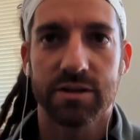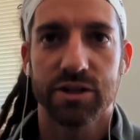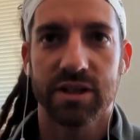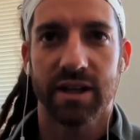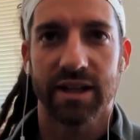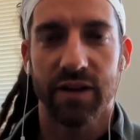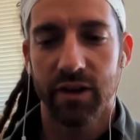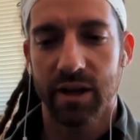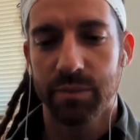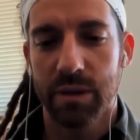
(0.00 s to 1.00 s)
she says, like, I feel
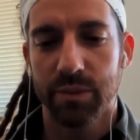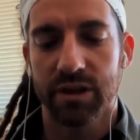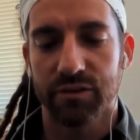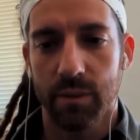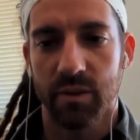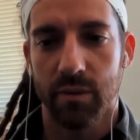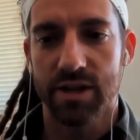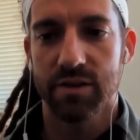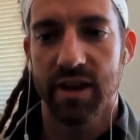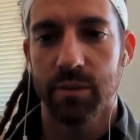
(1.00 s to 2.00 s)
like people can wrap their minds
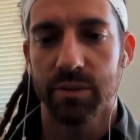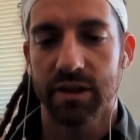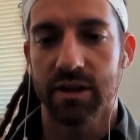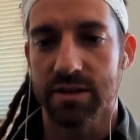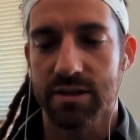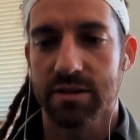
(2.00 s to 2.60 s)
around that because